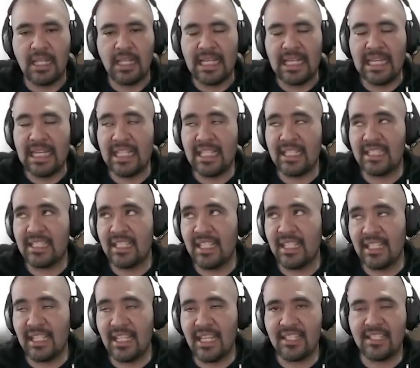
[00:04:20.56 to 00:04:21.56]
Let's say
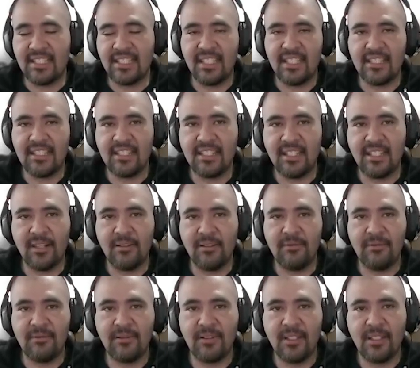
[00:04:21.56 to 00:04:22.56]
that CNCF